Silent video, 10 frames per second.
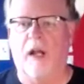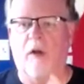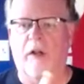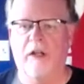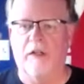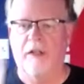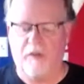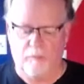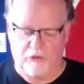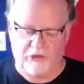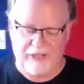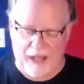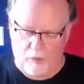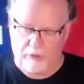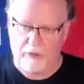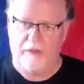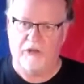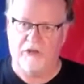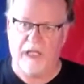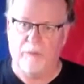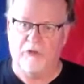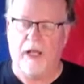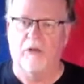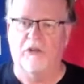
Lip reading: I want to hear nothing but sound and the same sound.